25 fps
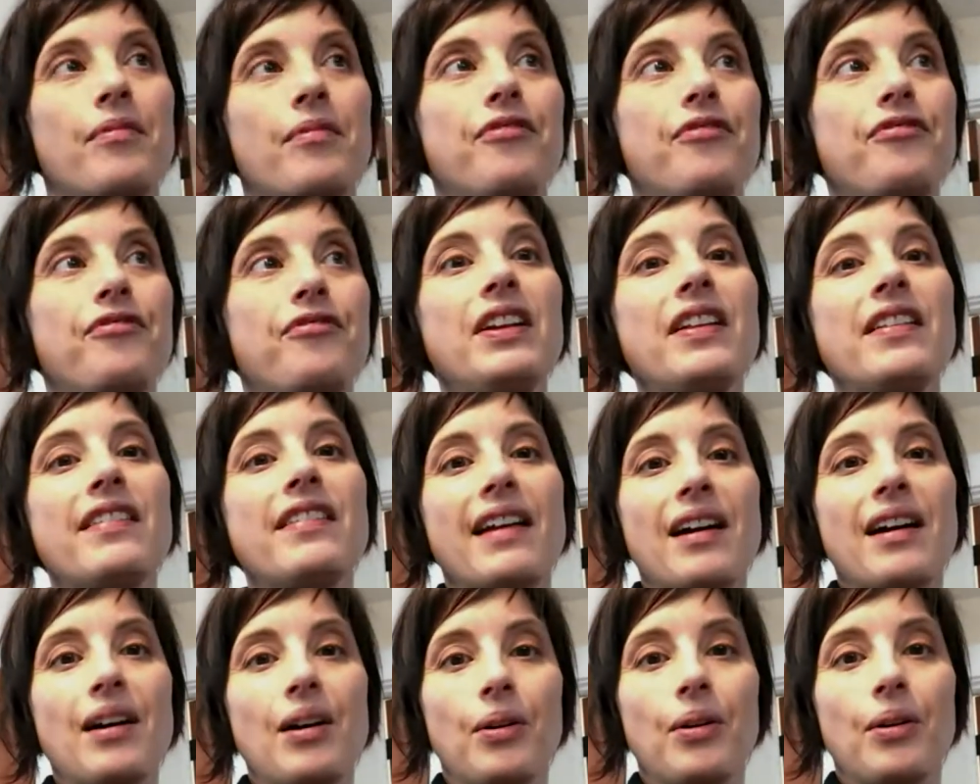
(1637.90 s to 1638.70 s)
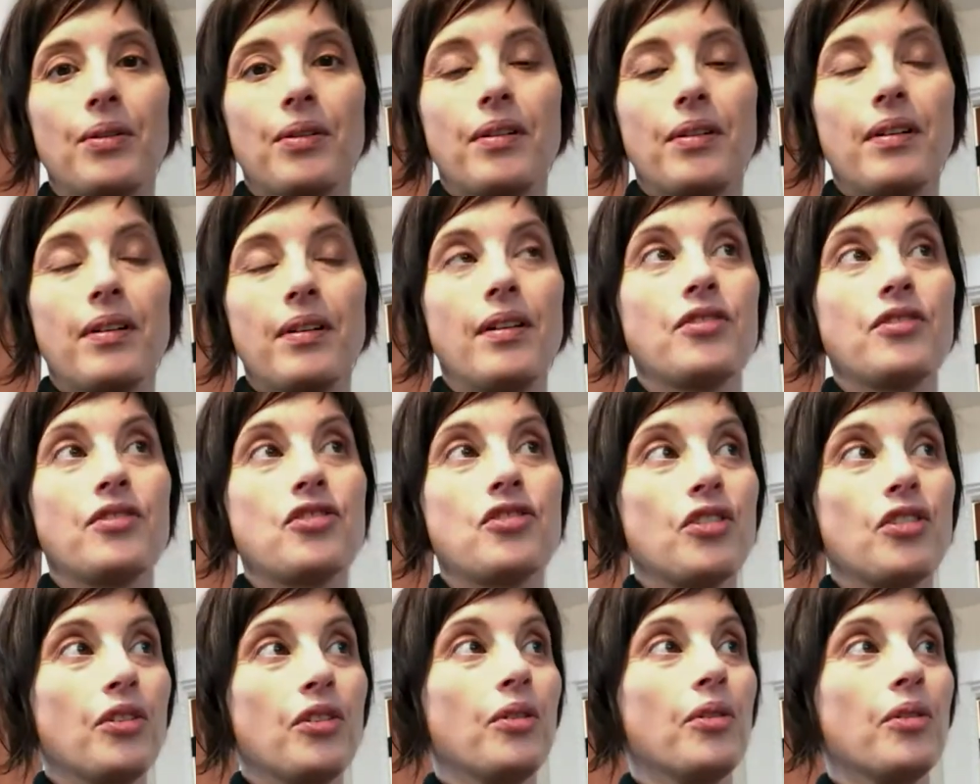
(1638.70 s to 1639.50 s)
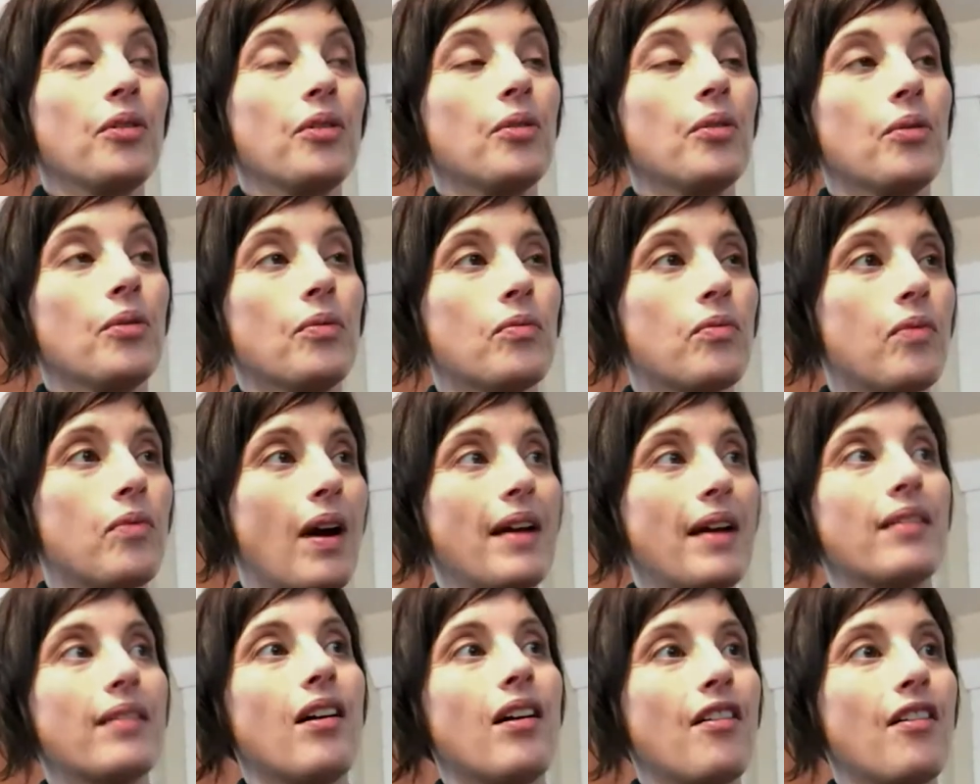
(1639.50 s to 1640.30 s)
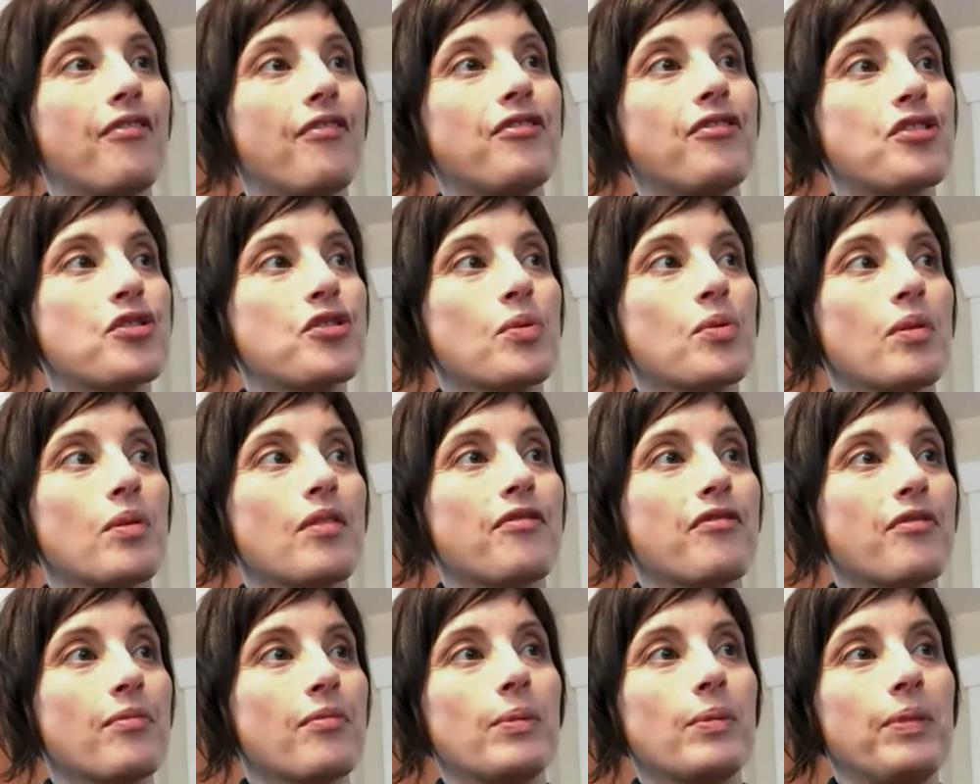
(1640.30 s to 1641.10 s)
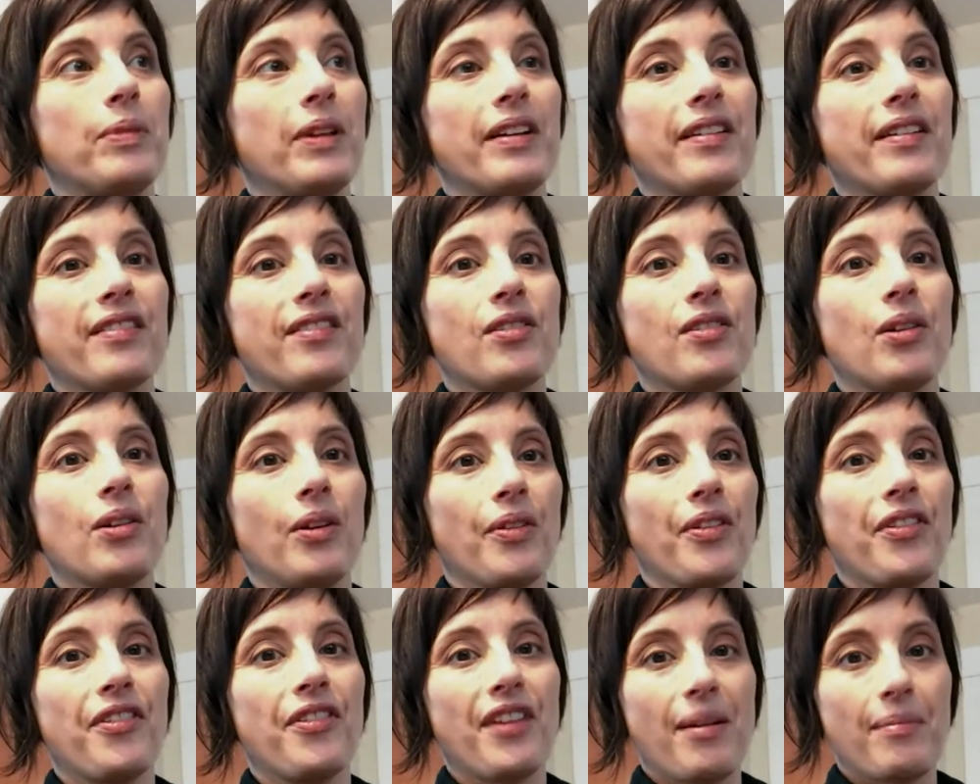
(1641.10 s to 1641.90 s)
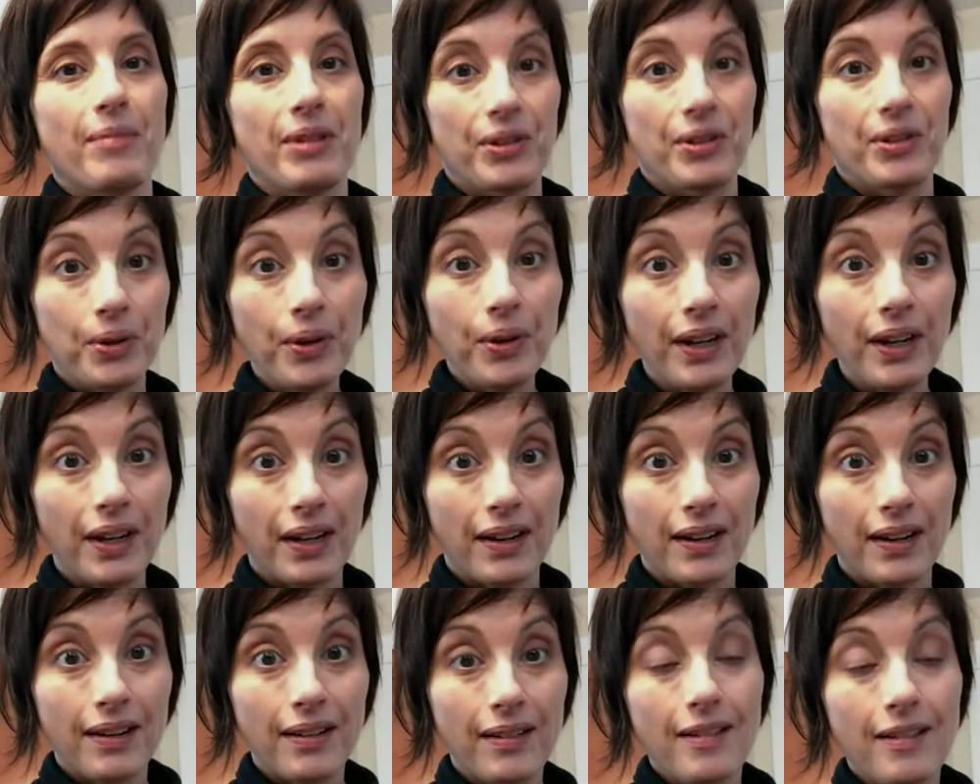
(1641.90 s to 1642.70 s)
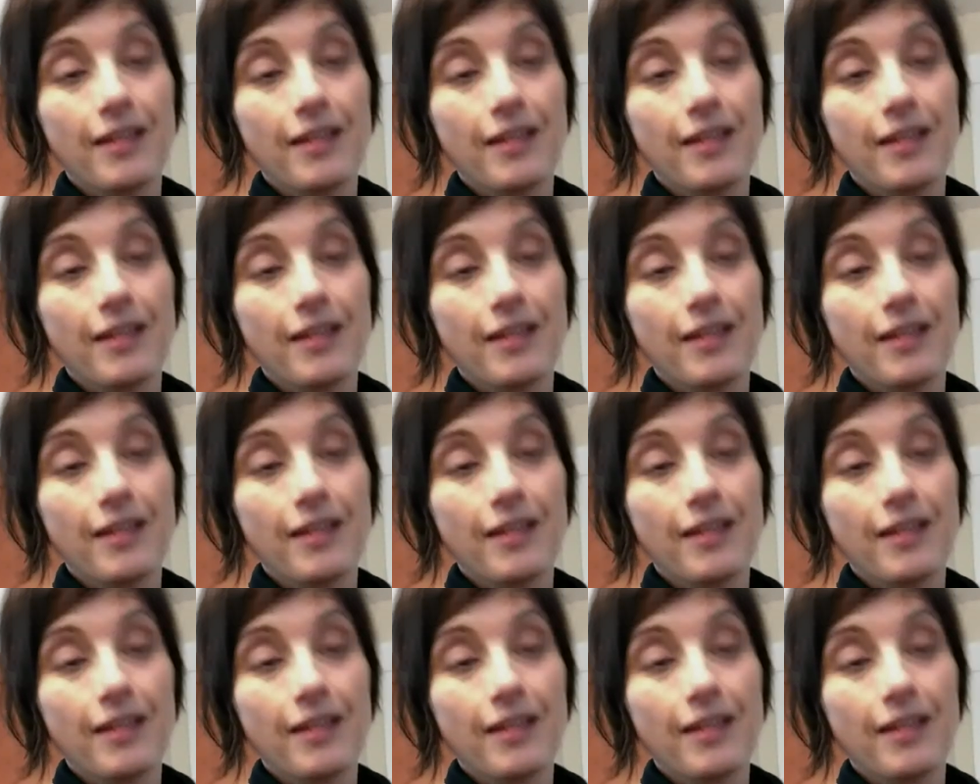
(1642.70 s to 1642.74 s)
feeds out to right offshore from a place called Salmon Creek.